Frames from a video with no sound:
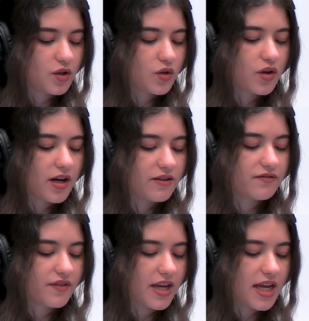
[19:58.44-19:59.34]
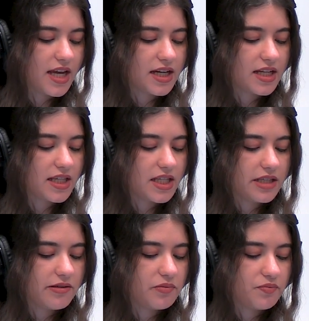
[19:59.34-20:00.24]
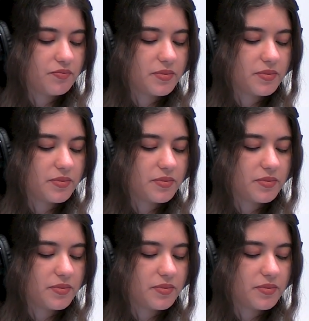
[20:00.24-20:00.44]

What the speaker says: Do you have any,